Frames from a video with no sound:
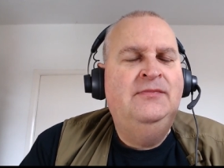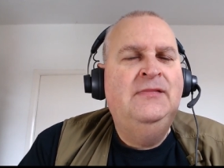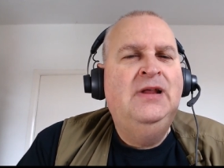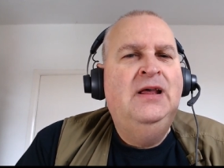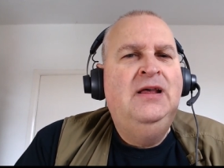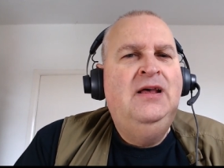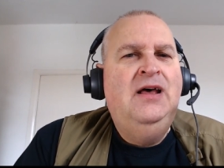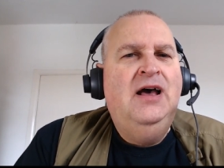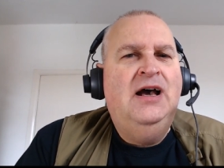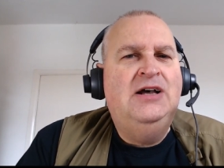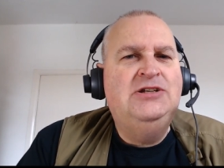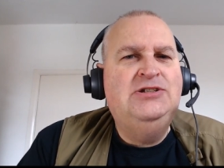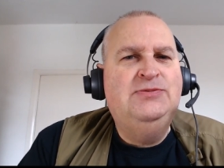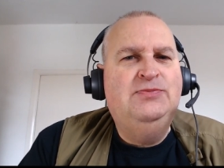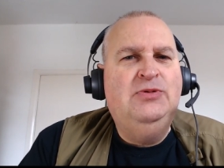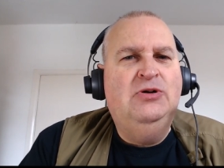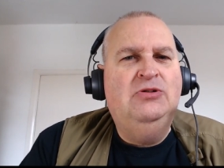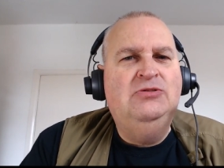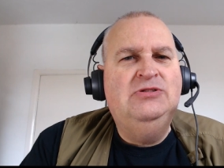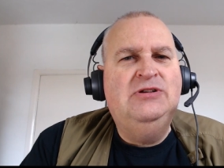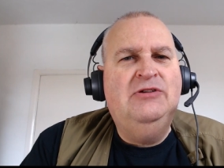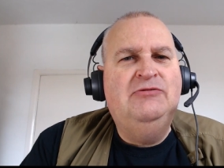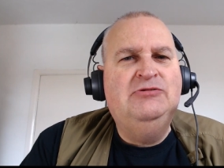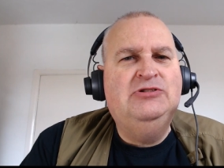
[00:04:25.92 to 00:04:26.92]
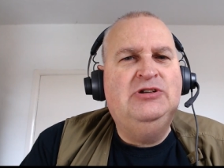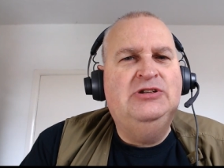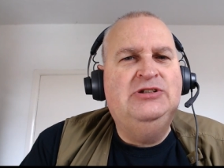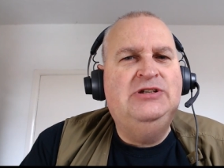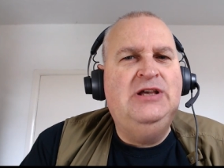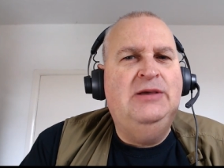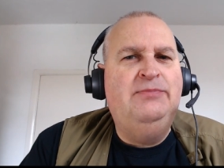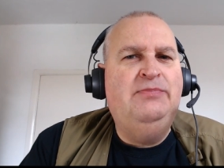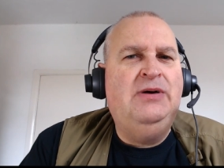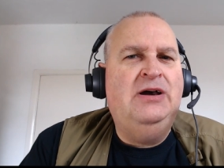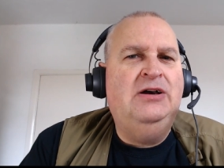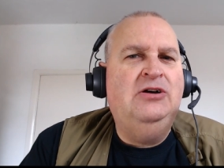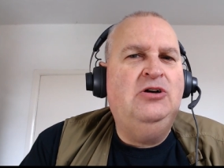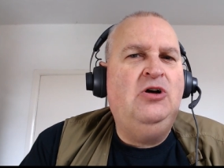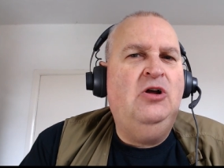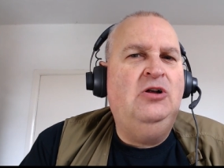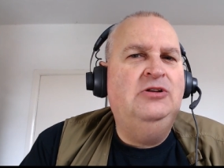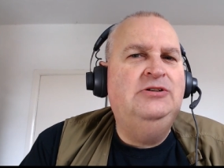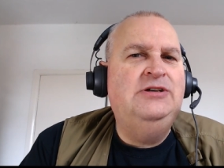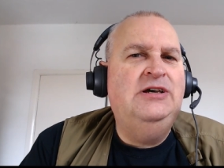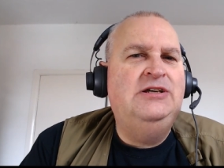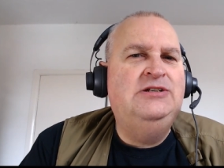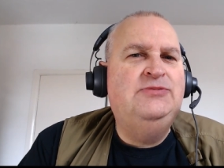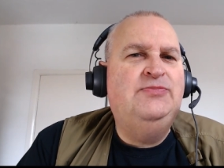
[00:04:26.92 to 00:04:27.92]
I suppose I was going to say bank
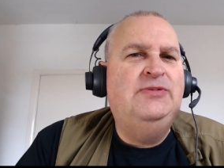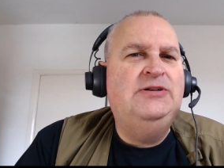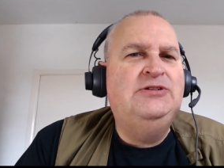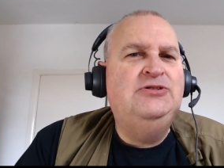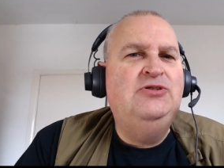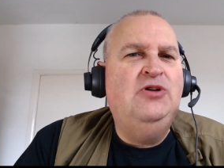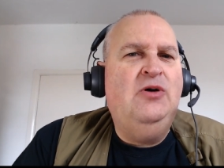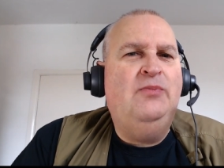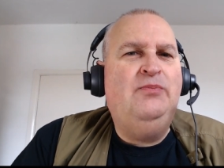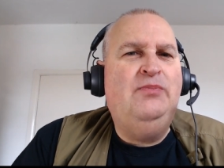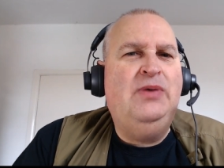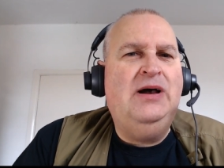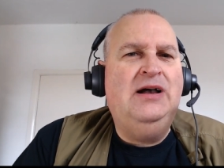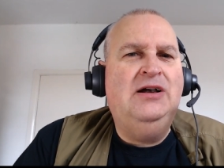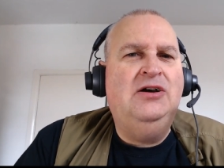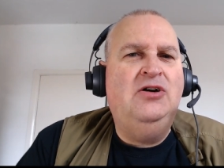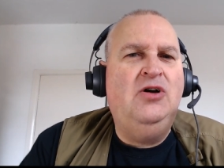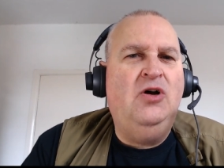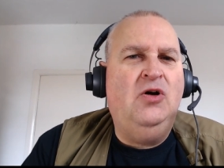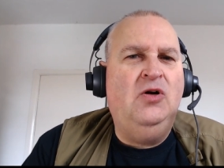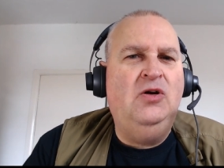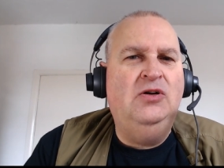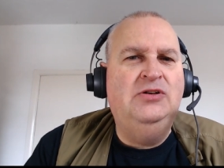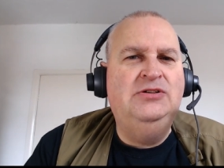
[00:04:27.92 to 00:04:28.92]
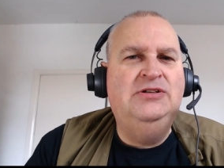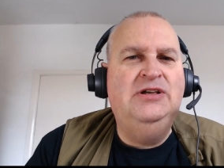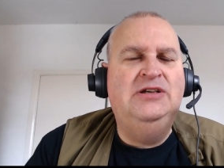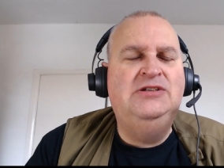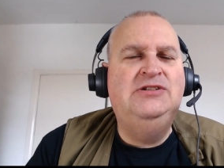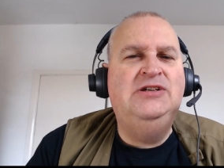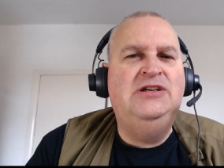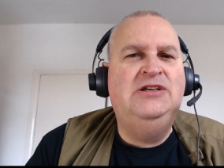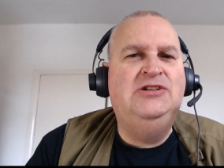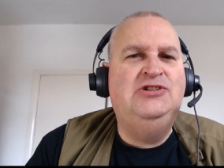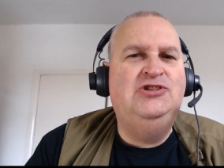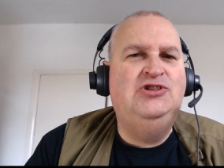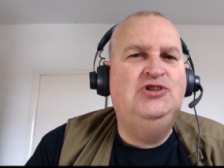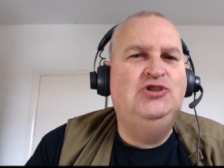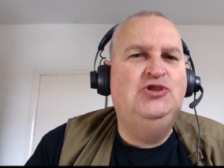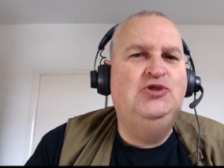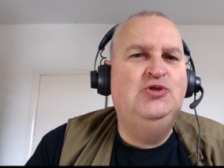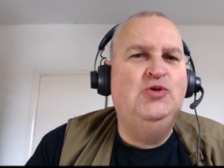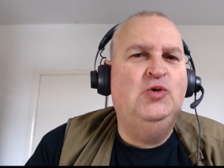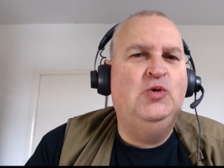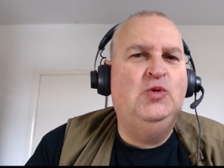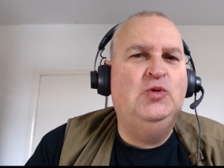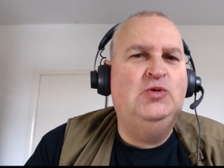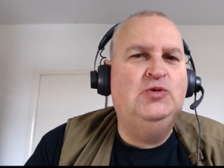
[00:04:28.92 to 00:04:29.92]
holidays, but it's not bank holidays. It's
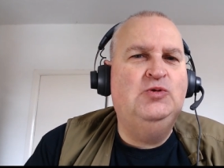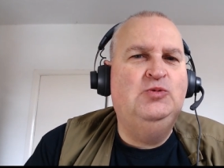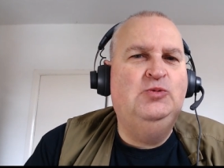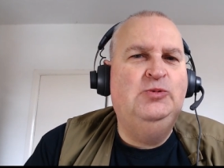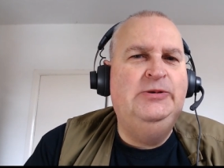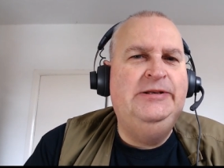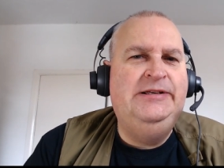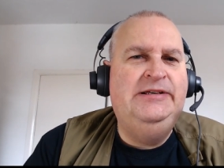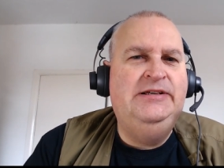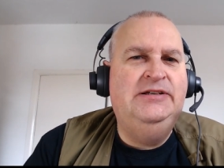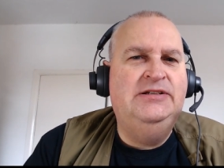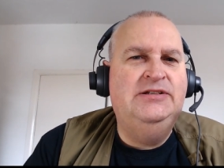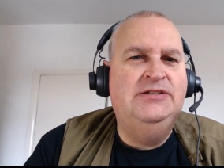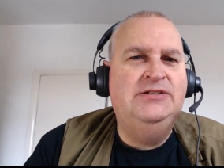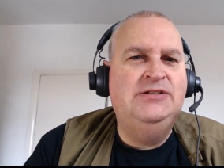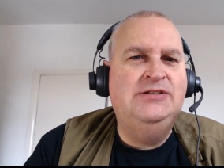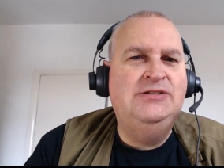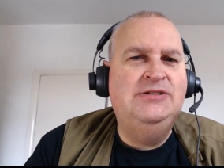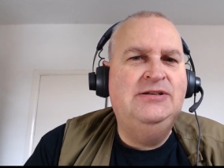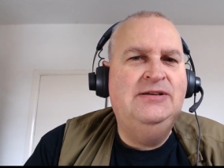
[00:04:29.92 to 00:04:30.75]
short weeks.